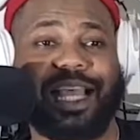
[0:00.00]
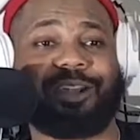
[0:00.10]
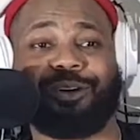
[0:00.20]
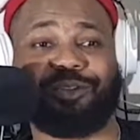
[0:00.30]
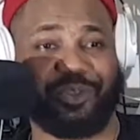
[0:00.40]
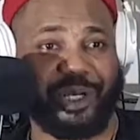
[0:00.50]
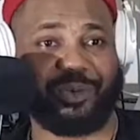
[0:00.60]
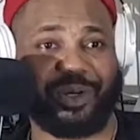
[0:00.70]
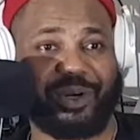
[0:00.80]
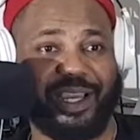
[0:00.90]
Like I love the
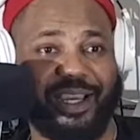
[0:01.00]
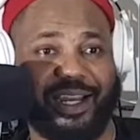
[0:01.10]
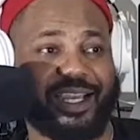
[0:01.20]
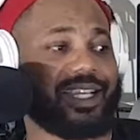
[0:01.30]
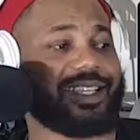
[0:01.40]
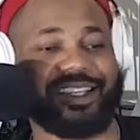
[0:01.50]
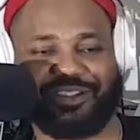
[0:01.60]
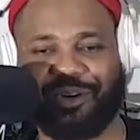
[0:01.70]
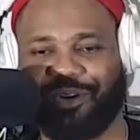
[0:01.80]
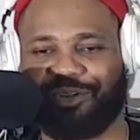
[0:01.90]
red one, right? And I get
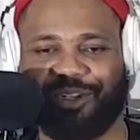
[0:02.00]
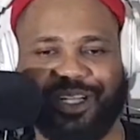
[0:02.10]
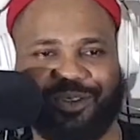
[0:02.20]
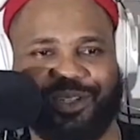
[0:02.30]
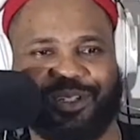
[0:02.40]
extra one for you as well.